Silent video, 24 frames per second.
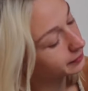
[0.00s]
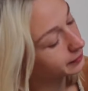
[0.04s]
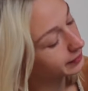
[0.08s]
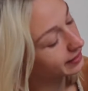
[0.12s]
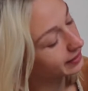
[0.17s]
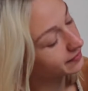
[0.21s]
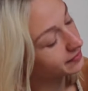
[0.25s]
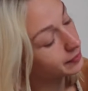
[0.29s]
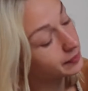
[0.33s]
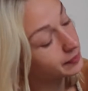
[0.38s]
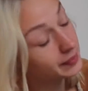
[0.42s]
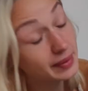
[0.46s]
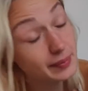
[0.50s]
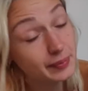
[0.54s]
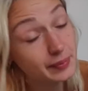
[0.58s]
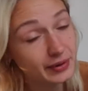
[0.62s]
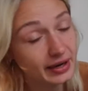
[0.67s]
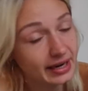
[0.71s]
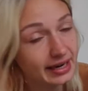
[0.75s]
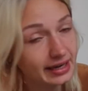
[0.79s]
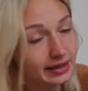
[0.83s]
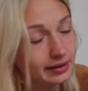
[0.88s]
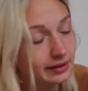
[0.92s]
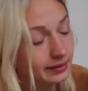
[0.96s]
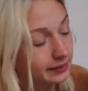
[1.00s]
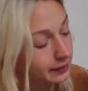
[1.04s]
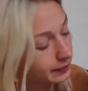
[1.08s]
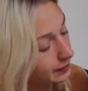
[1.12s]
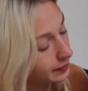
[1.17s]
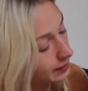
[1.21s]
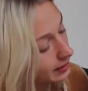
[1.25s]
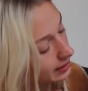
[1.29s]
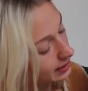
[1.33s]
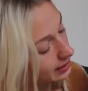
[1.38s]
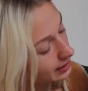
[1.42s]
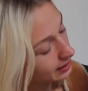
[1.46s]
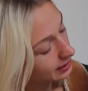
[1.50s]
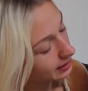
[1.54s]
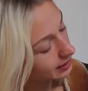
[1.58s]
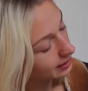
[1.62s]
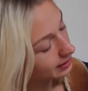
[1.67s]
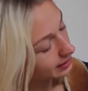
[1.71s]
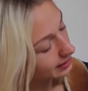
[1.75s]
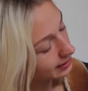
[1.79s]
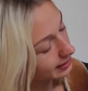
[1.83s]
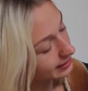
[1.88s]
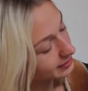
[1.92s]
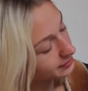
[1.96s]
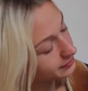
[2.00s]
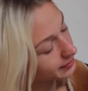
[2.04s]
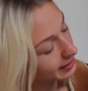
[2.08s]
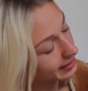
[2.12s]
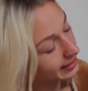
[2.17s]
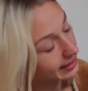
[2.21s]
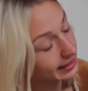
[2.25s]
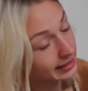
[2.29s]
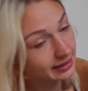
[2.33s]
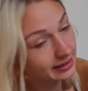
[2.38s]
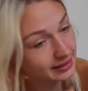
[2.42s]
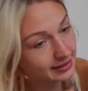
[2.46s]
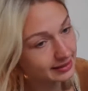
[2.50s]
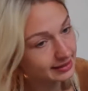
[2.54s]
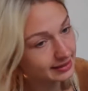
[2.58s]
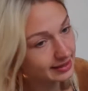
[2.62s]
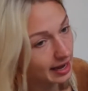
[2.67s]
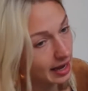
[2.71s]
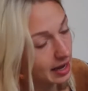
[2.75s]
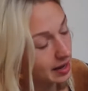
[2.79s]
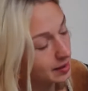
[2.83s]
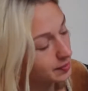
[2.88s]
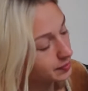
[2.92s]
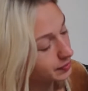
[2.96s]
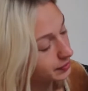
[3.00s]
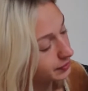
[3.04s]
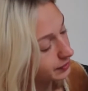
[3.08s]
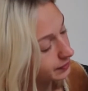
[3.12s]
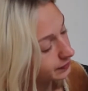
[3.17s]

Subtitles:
We have the midbrain, that's right here on top,